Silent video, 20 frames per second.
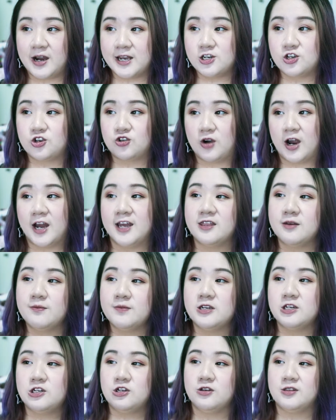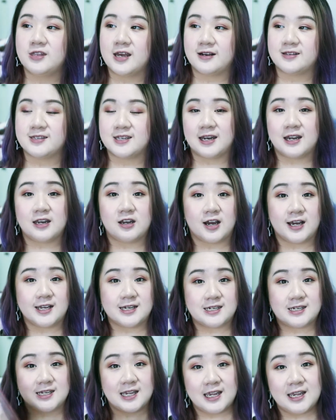I try them in
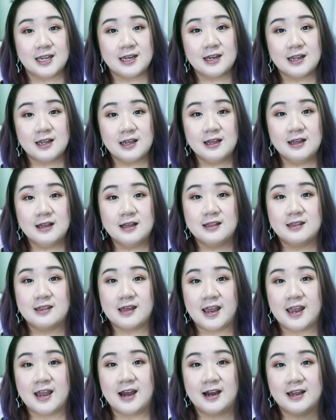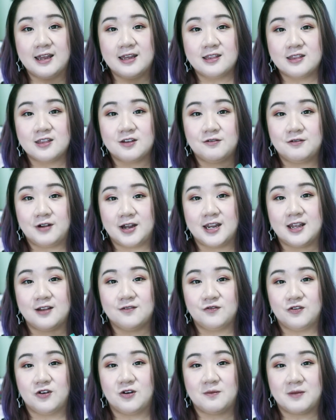2019, they are in the running
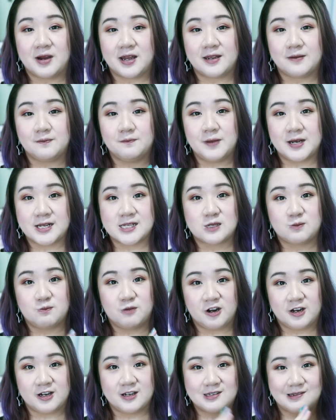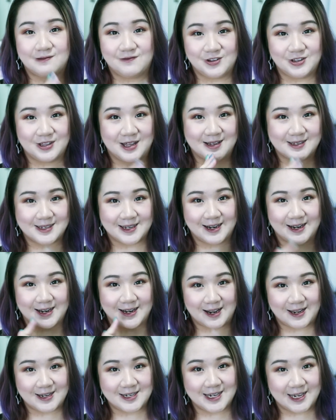for my best products of
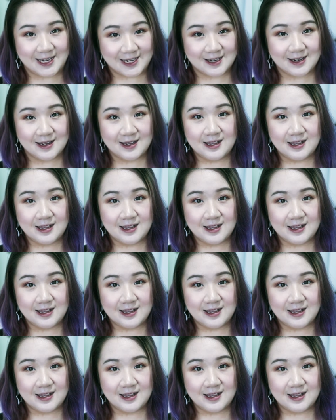2019.